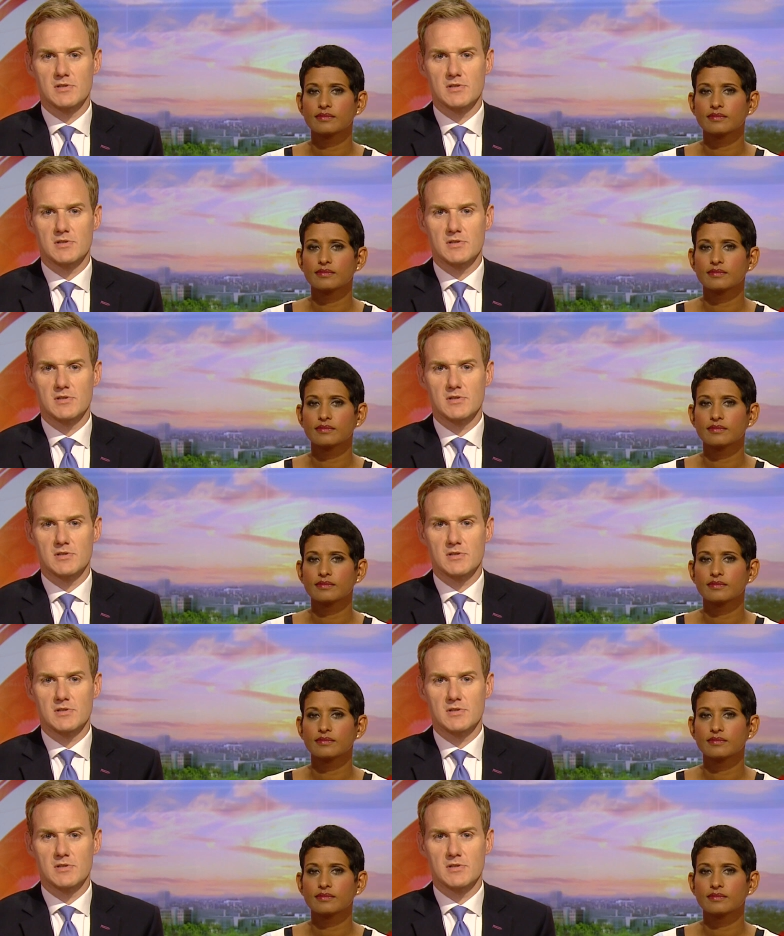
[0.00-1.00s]
Speaker 1: free-to-use
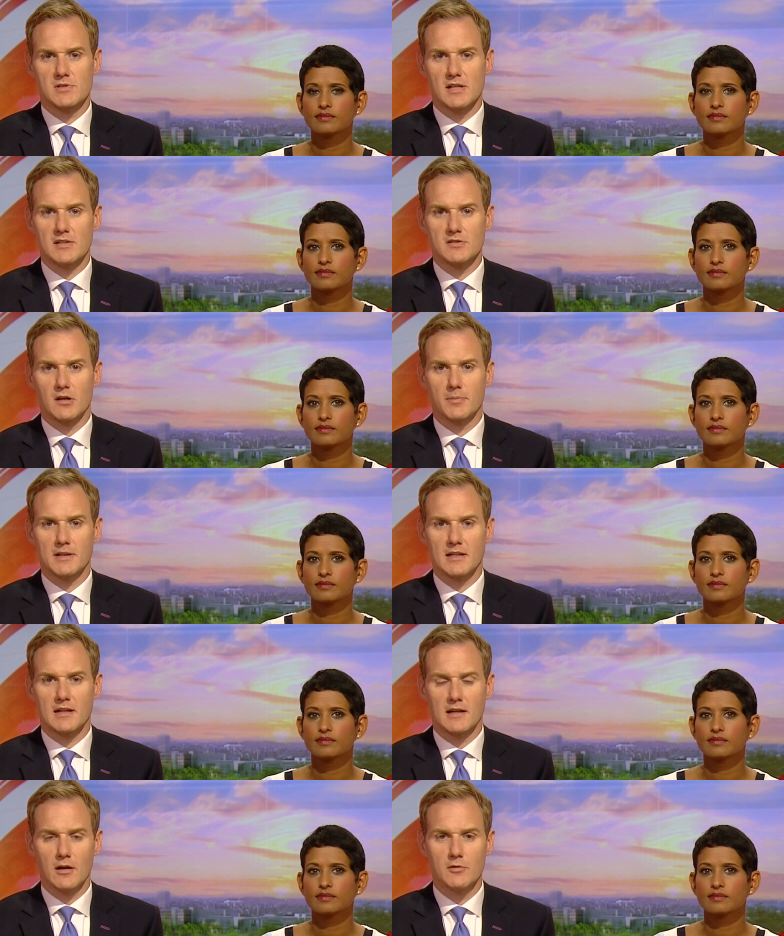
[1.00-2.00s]
cash machines are
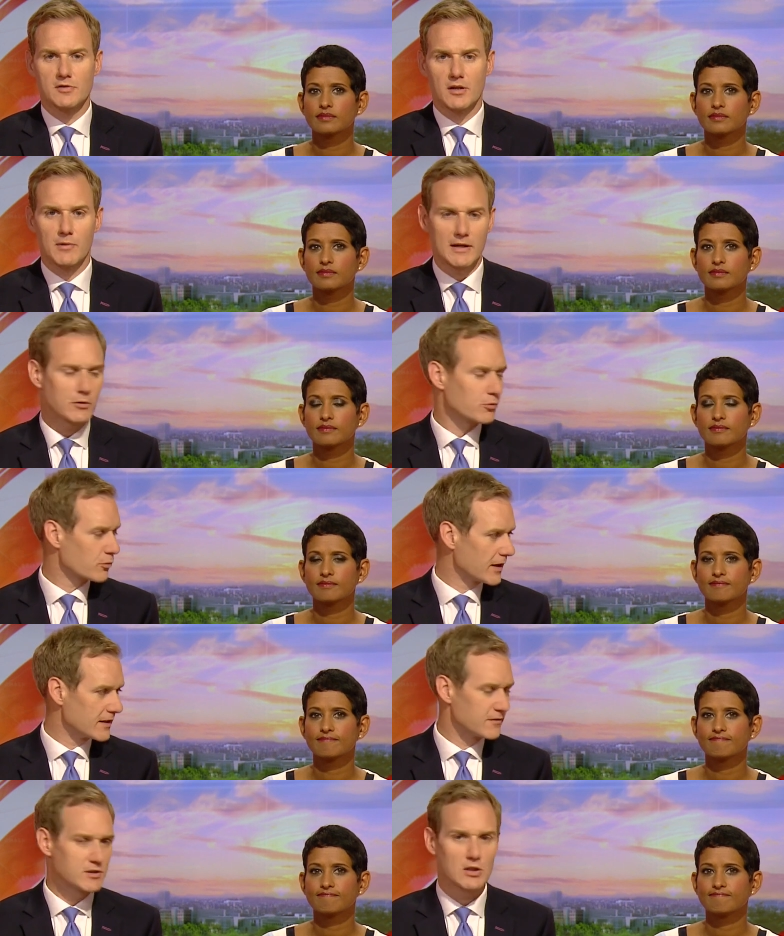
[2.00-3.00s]
being closed at a record
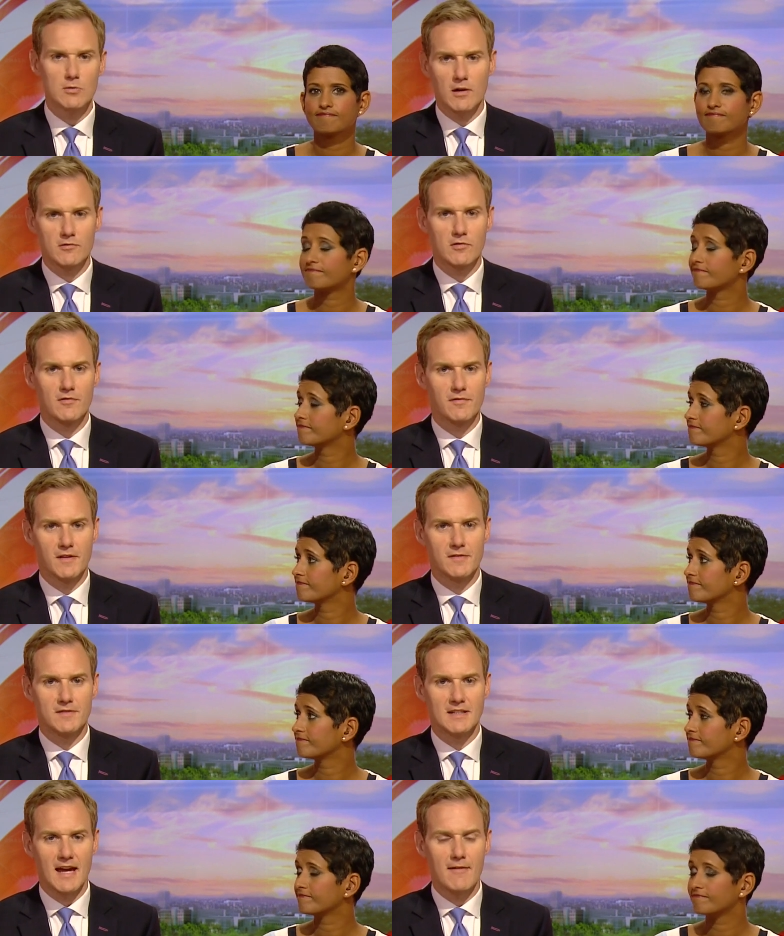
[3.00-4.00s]
rate of
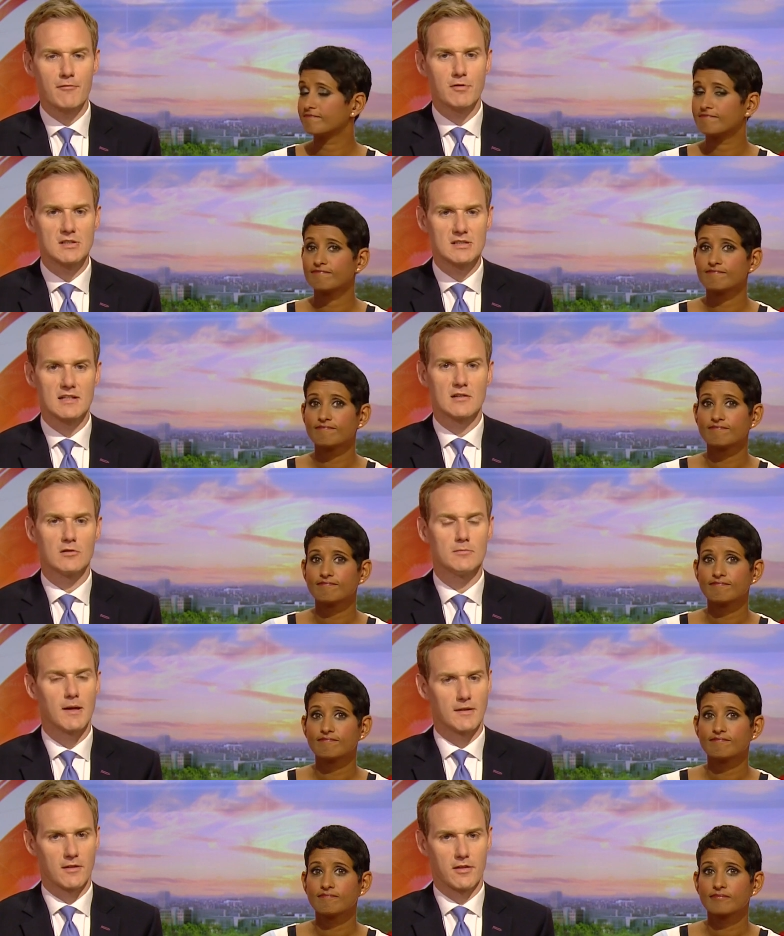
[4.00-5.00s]
250 every single
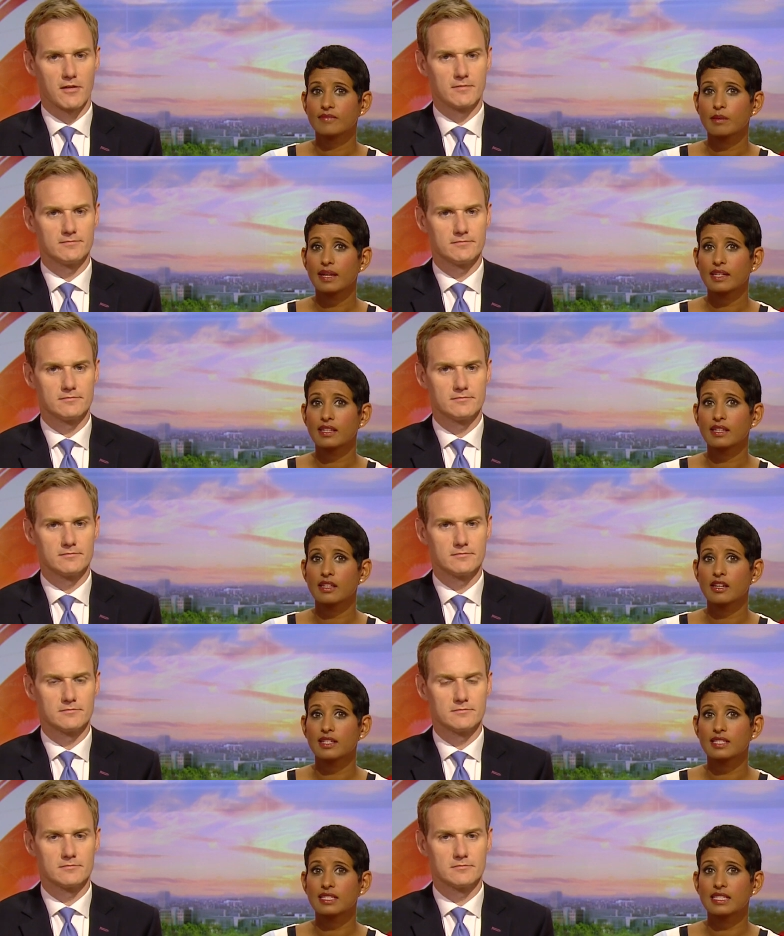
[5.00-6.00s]
month.
Speaker 2: The Banking
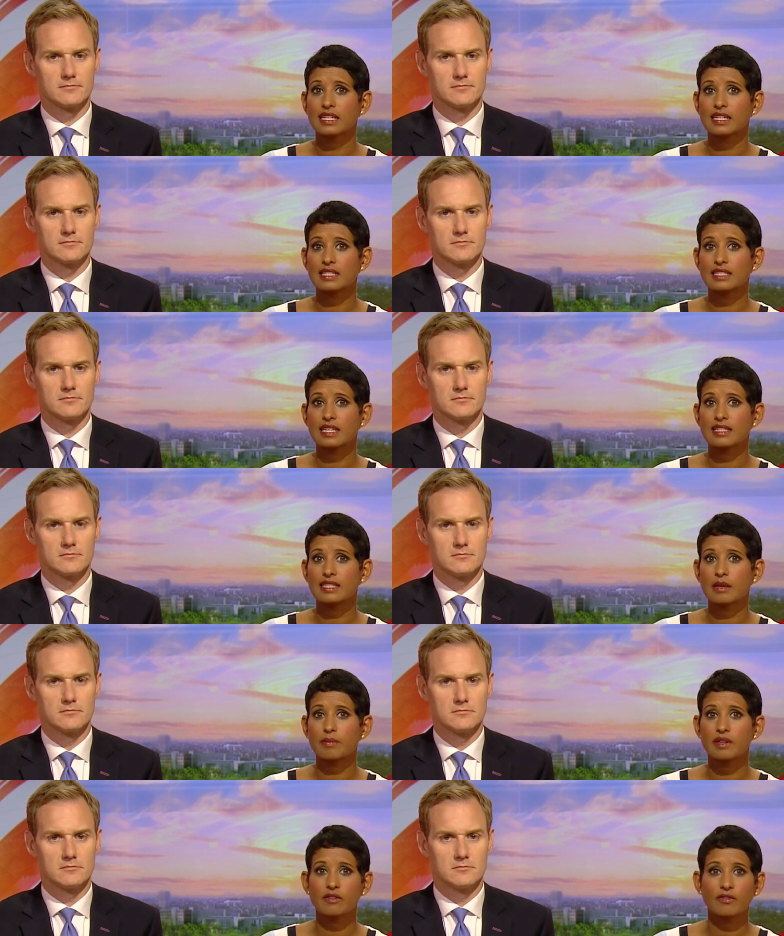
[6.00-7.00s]
Alliance Link says
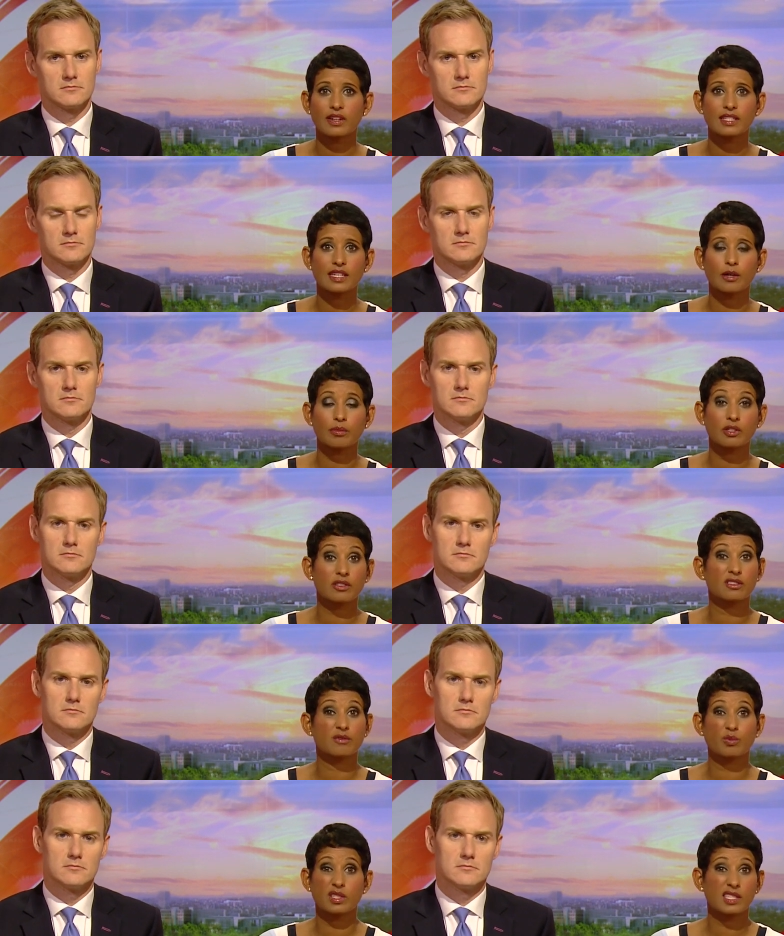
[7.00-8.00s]
they're being phased out
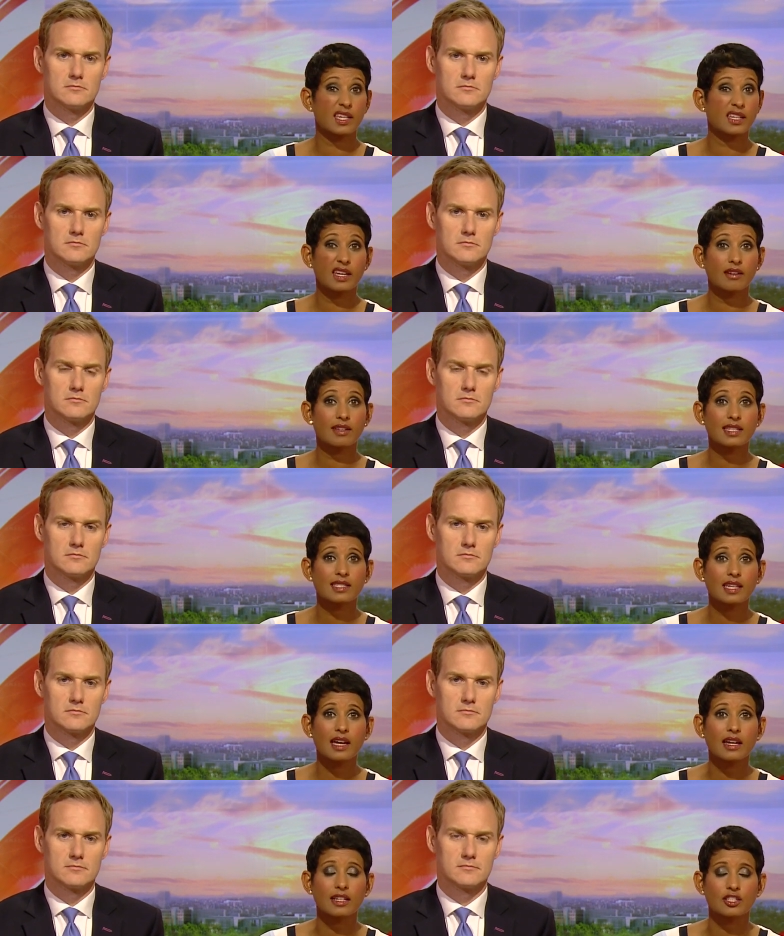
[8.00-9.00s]
because we're taking out less
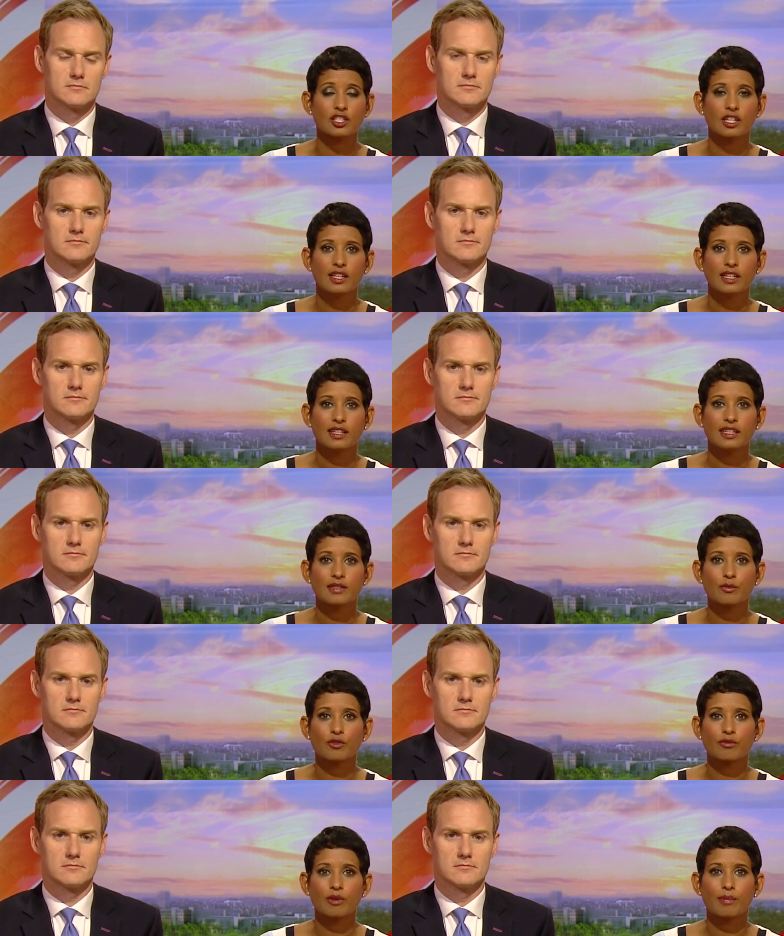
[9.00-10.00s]
cash. Here's
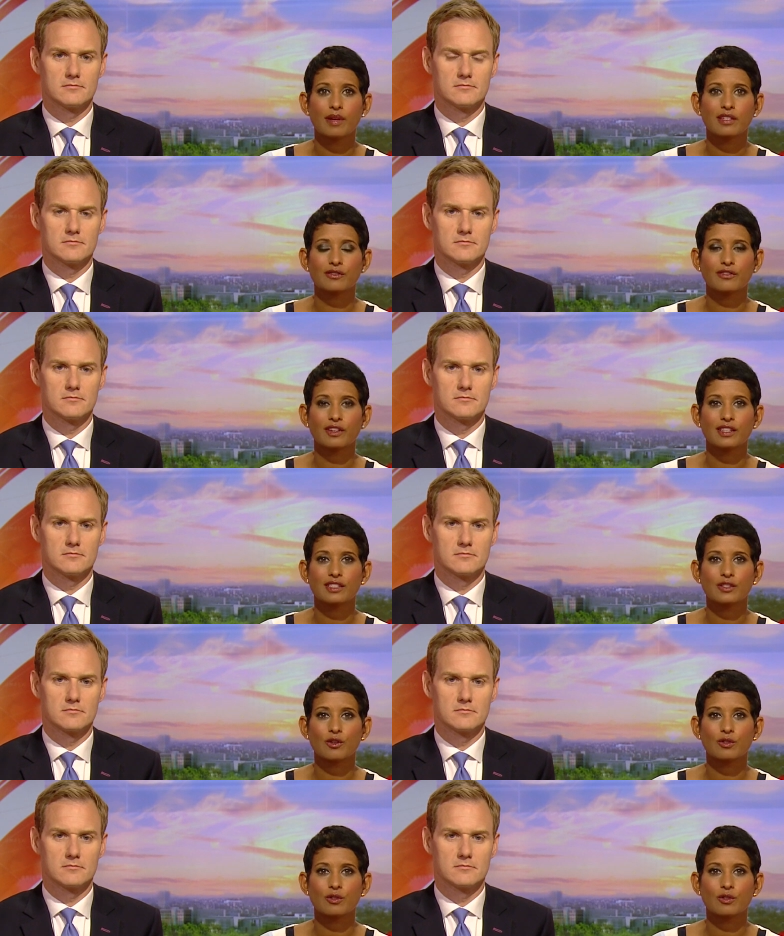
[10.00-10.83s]
more from our personal finance